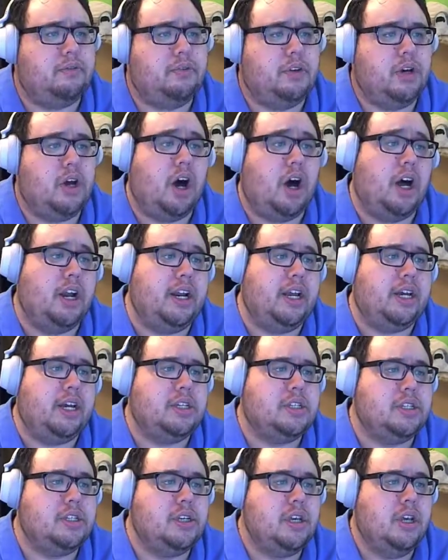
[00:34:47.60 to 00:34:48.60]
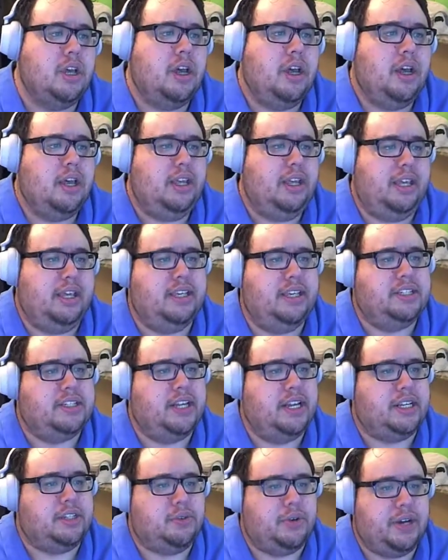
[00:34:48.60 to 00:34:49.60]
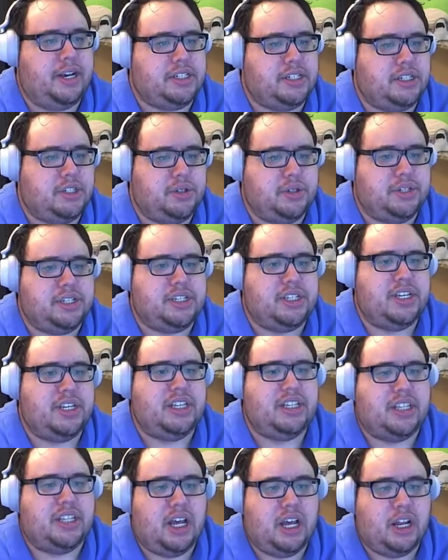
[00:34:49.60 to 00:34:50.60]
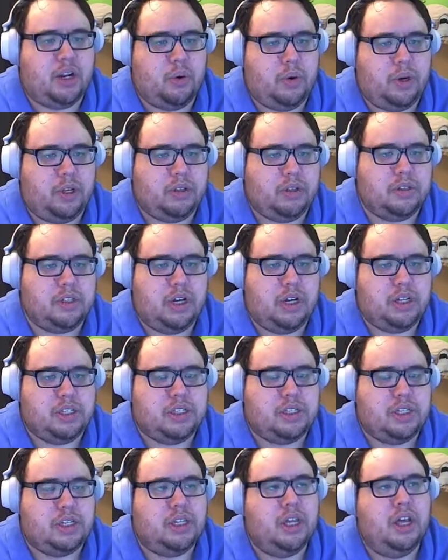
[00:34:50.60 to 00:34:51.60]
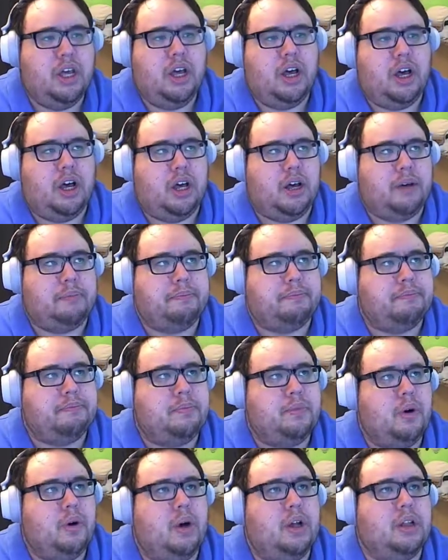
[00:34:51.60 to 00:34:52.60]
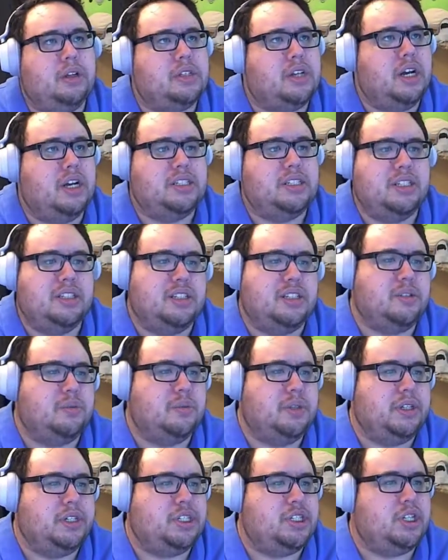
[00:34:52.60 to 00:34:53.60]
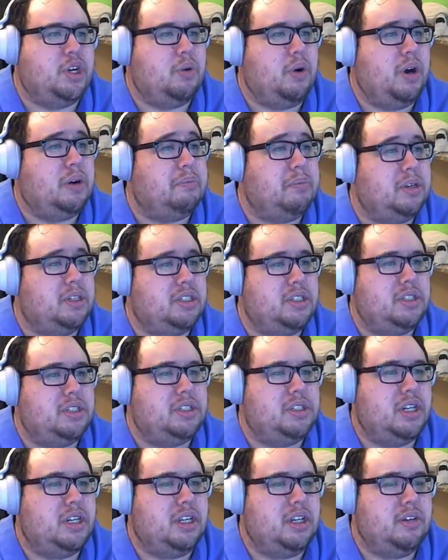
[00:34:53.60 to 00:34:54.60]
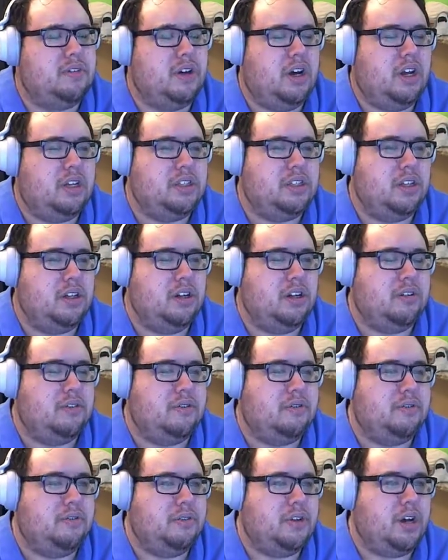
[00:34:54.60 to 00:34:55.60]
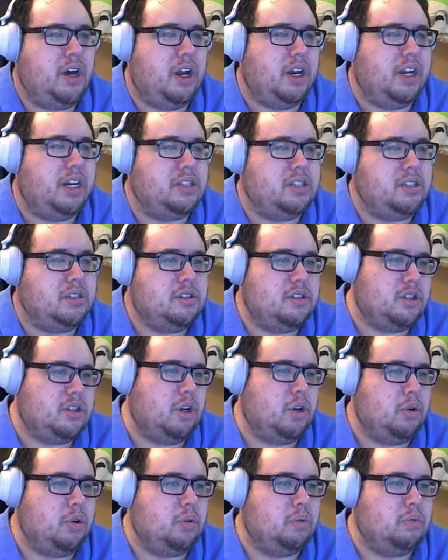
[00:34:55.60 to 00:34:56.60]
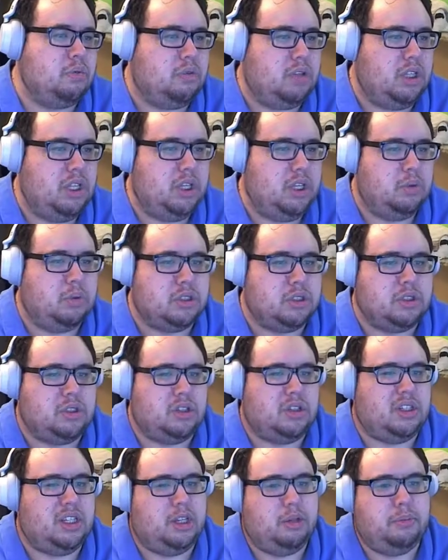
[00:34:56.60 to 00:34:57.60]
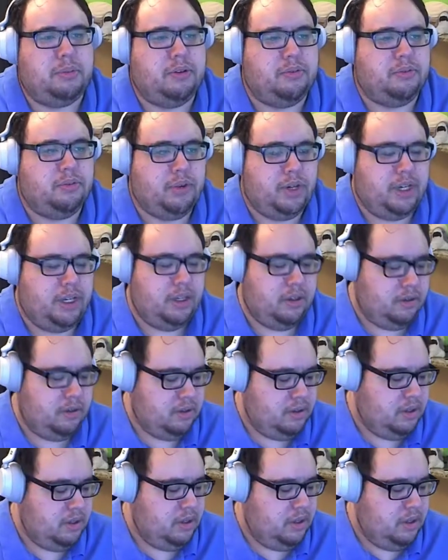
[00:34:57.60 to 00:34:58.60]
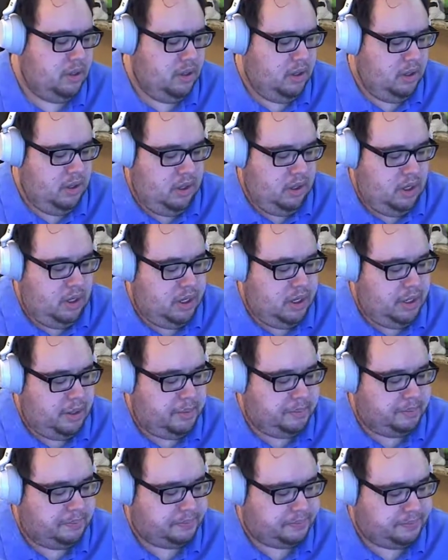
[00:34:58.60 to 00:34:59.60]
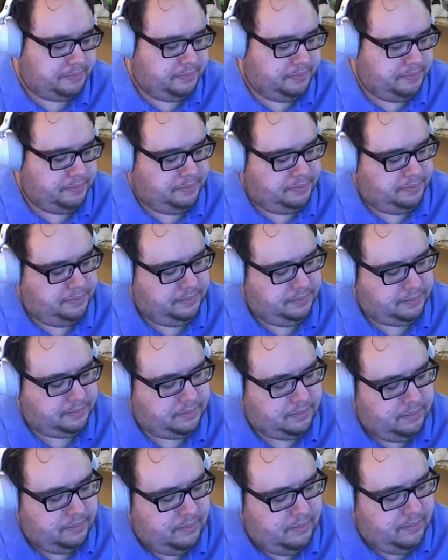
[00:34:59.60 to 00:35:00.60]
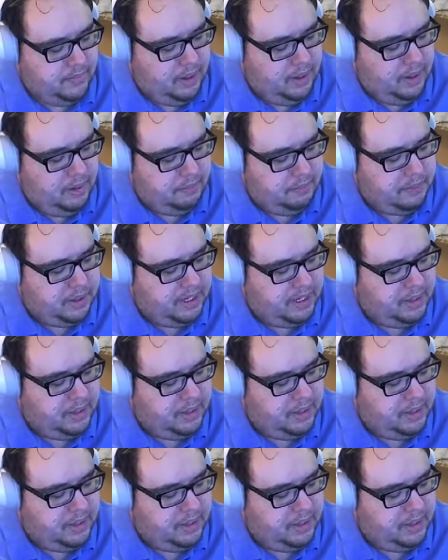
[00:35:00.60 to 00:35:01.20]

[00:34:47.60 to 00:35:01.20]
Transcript: conics, E stands for eccentricity, not Euler's constant. Euler's constant doesn't really show up much in the study of conics, so E was a little bit free. But